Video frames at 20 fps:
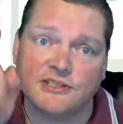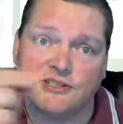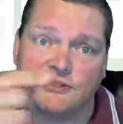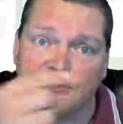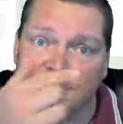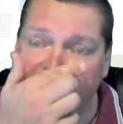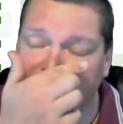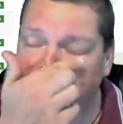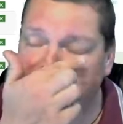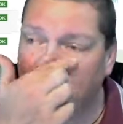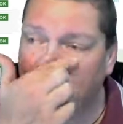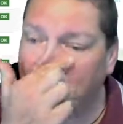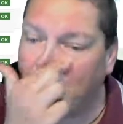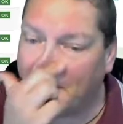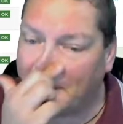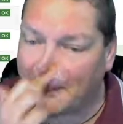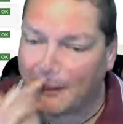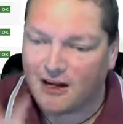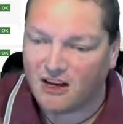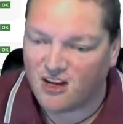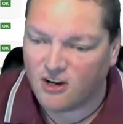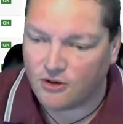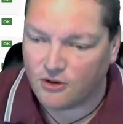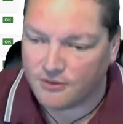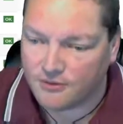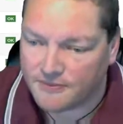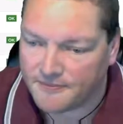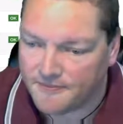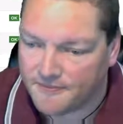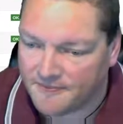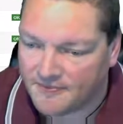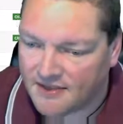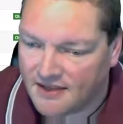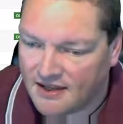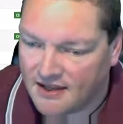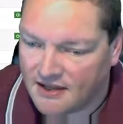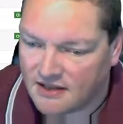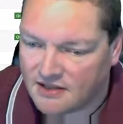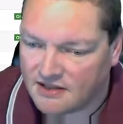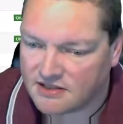to 4.0,
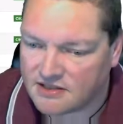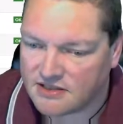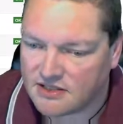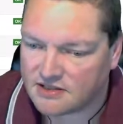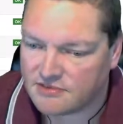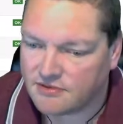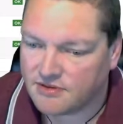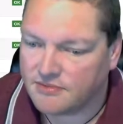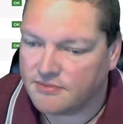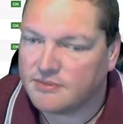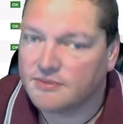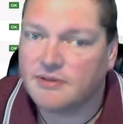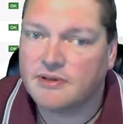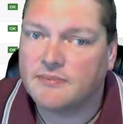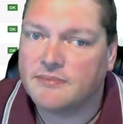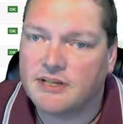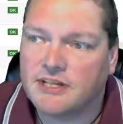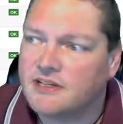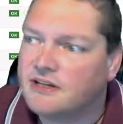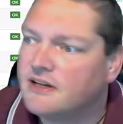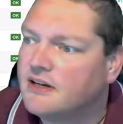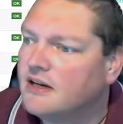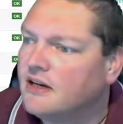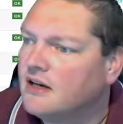because that's where we want to be.